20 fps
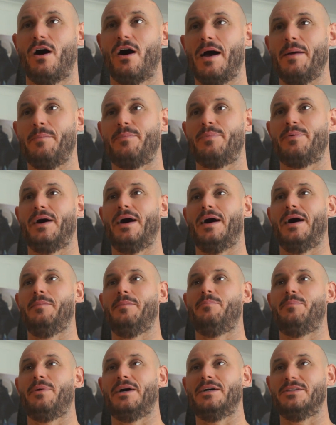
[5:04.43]
hype
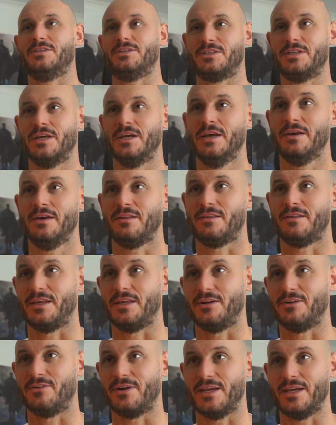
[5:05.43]
buzz
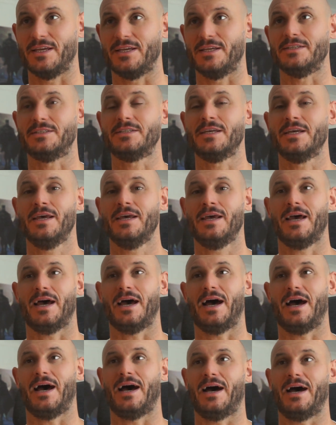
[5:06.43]
theory is
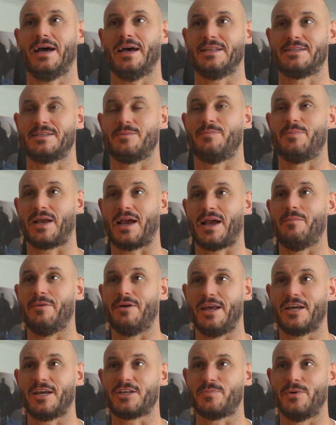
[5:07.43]
to become
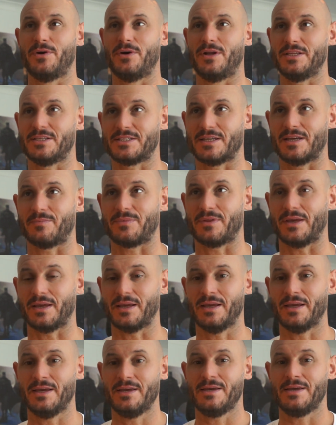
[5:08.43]
an expert in
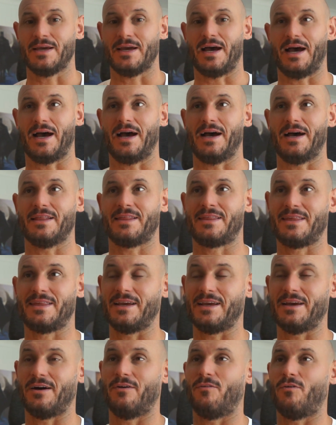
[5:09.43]
something.
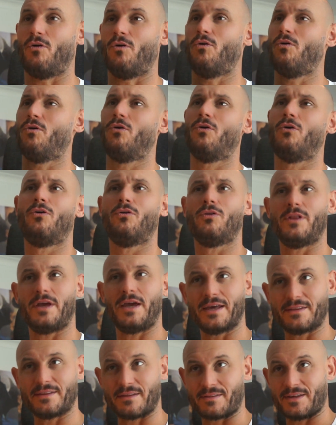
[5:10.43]
Think of all
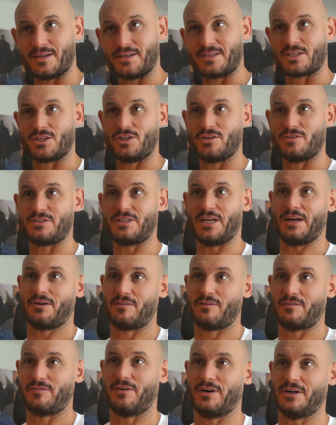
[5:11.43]
the other things that you've
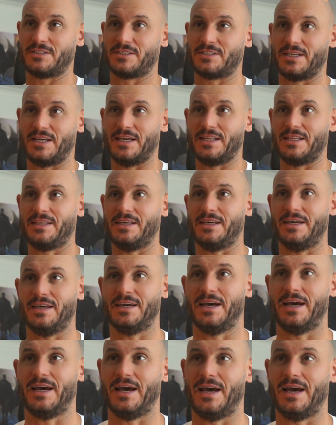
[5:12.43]
sacrificed to get there.